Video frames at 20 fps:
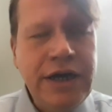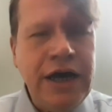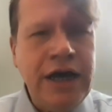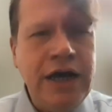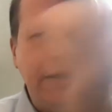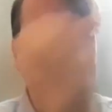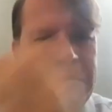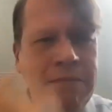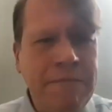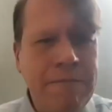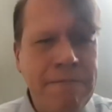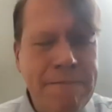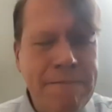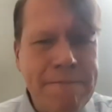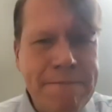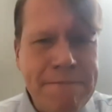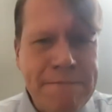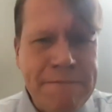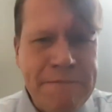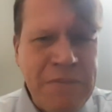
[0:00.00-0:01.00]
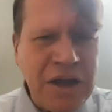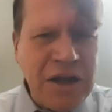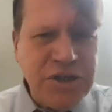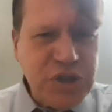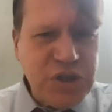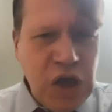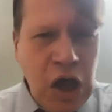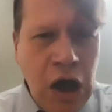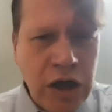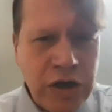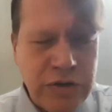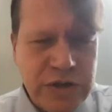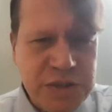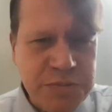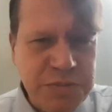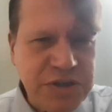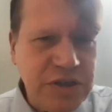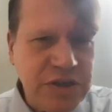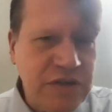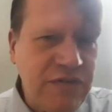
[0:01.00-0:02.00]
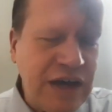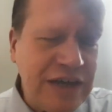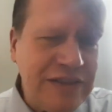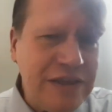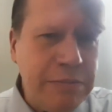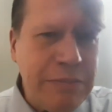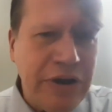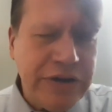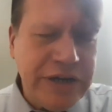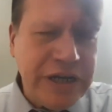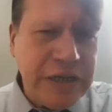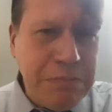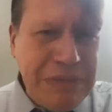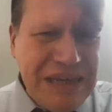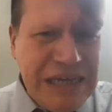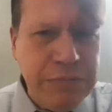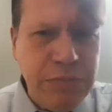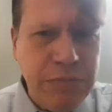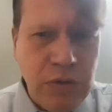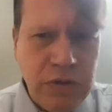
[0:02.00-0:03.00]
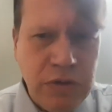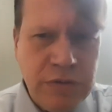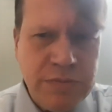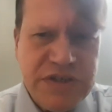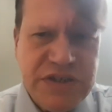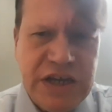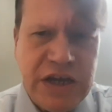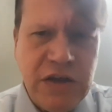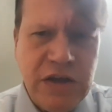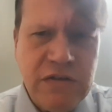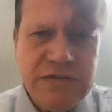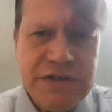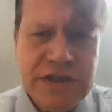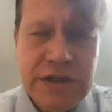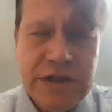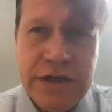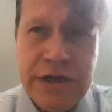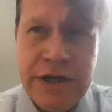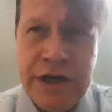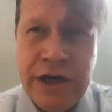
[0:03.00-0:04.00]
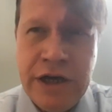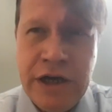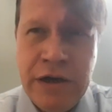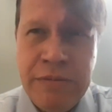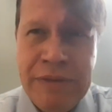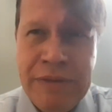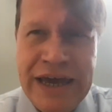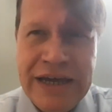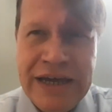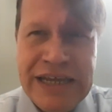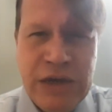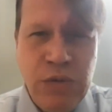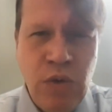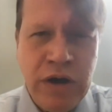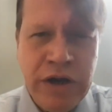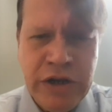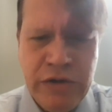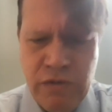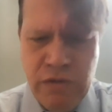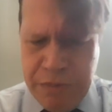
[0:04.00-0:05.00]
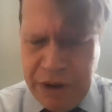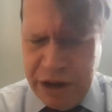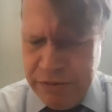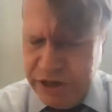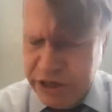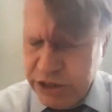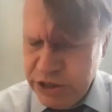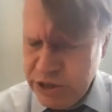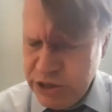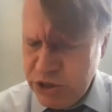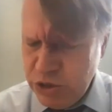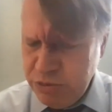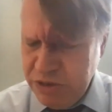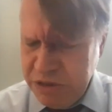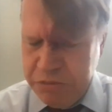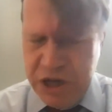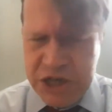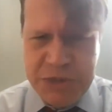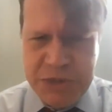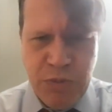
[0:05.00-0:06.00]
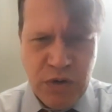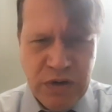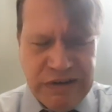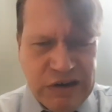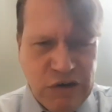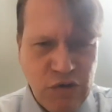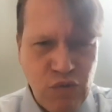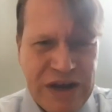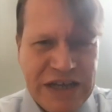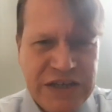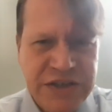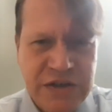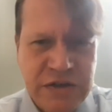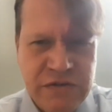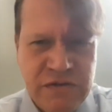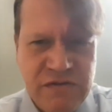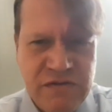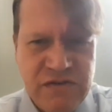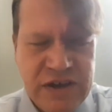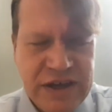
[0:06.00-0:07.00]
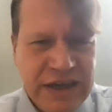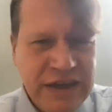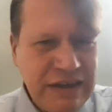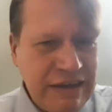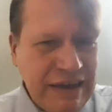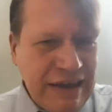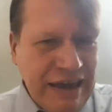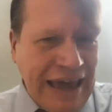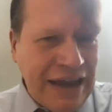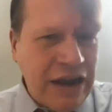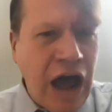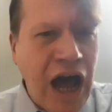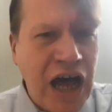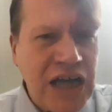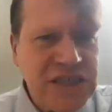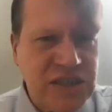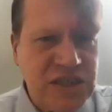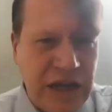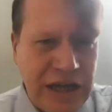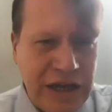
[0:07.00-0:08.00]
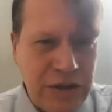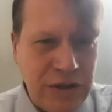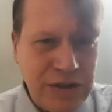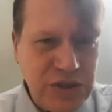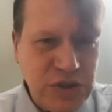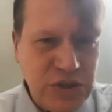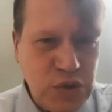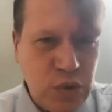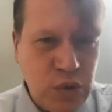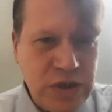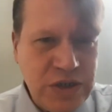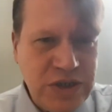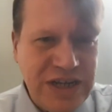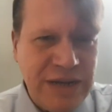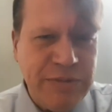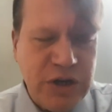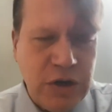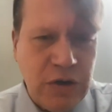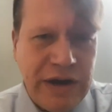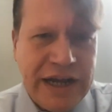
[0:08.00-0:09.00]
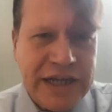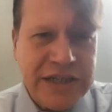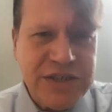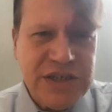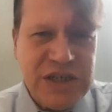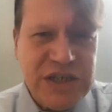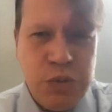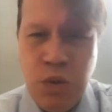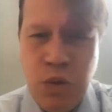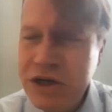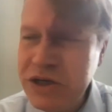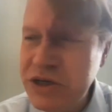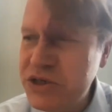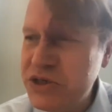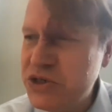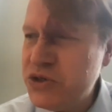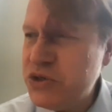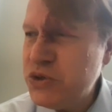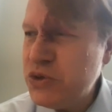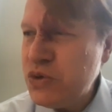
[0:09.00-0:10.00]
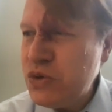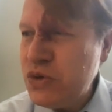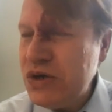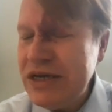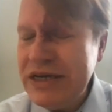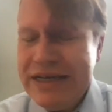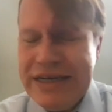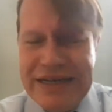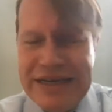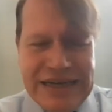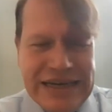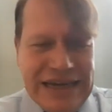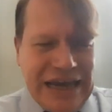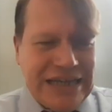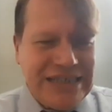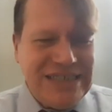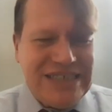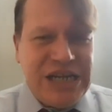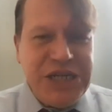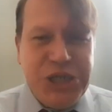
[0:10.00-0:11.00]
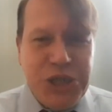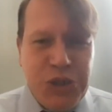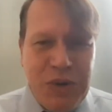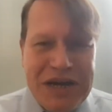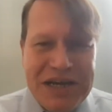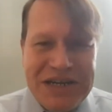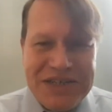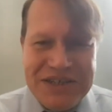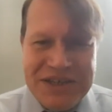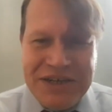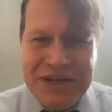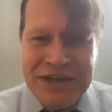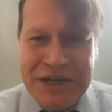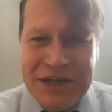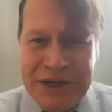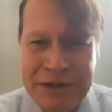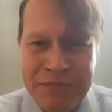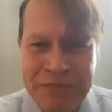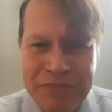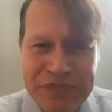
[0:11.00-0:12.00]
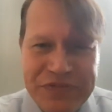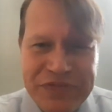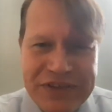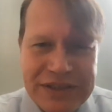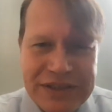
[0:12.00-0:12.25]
not just Congress, but to divide the American people themselves. And he wanted Republicans to be much more aggressive and hostile toward Democrats. He wanted to accentuate the